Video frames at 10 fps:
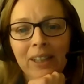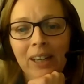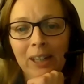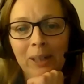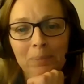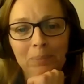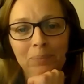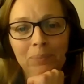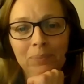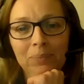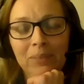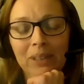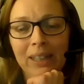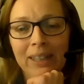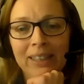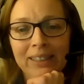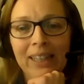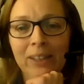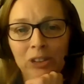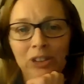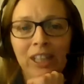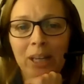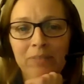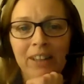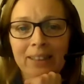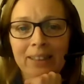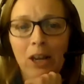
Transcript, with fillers: Um, and it's how do you celebrate